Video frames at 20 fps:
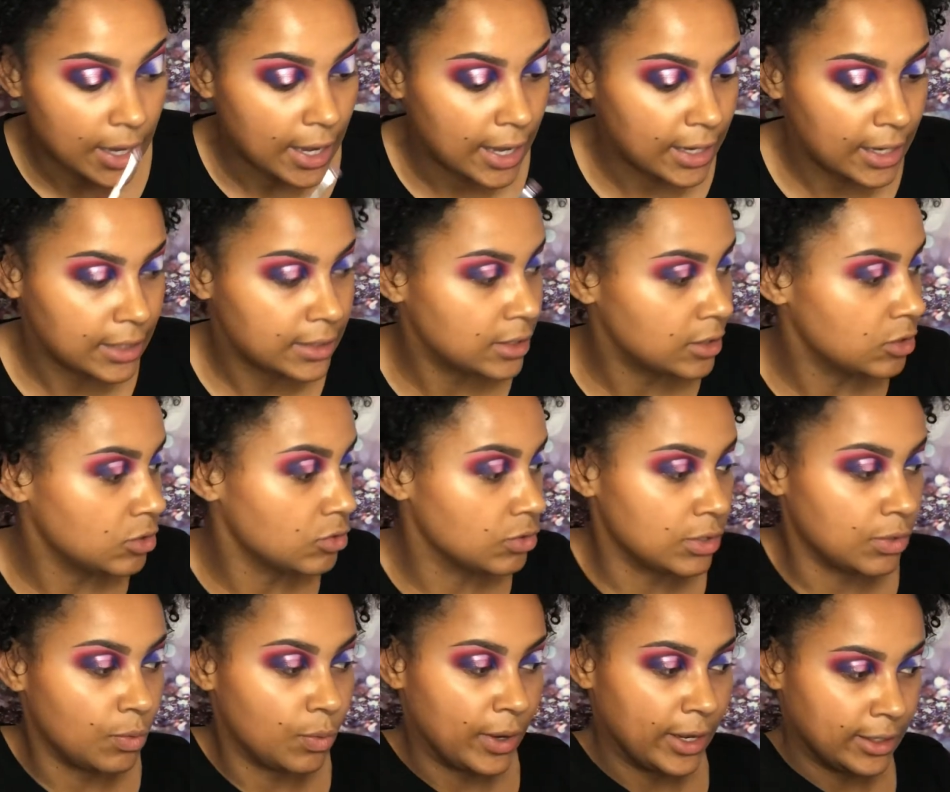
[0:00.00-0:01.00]
And I did use
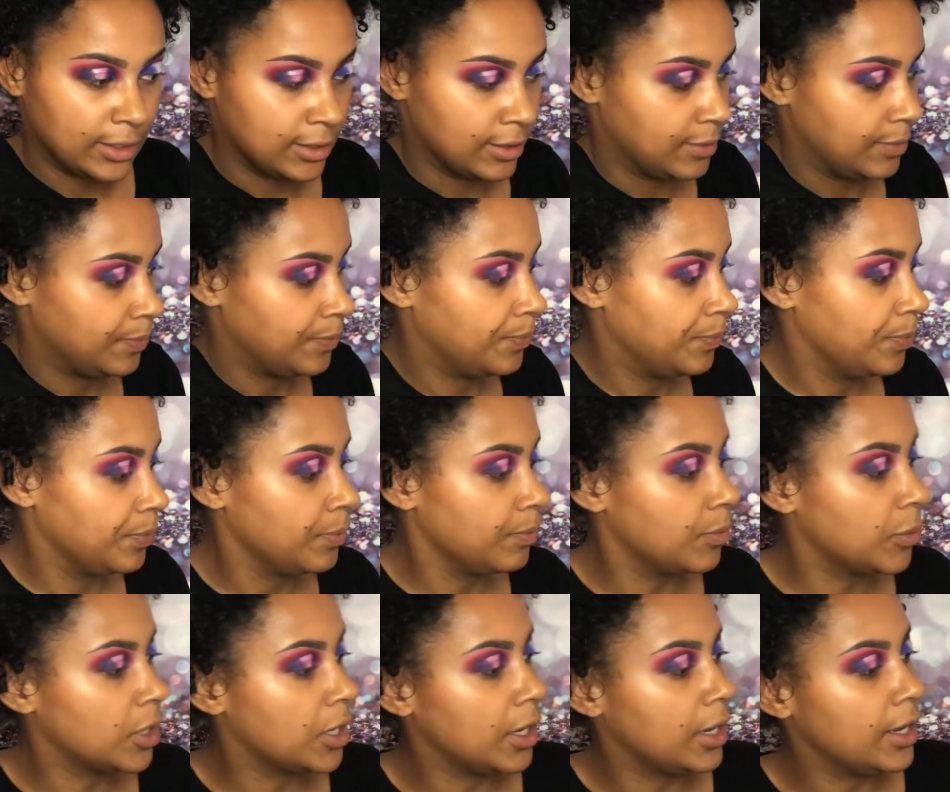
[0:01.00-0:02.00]
it wet
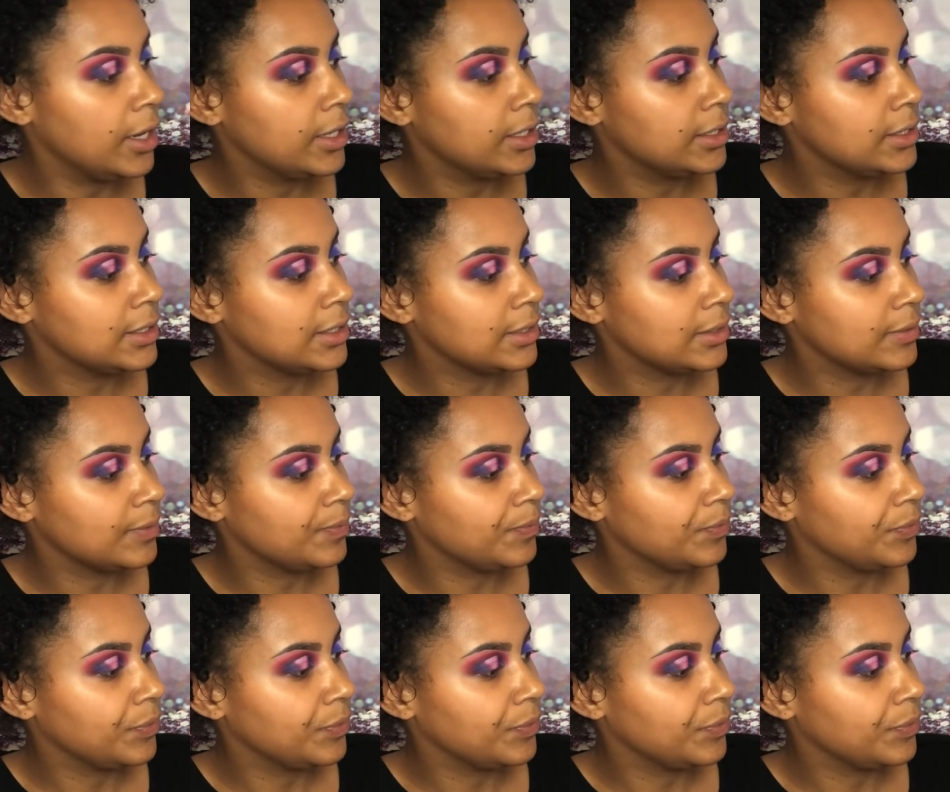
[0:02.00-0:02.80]
because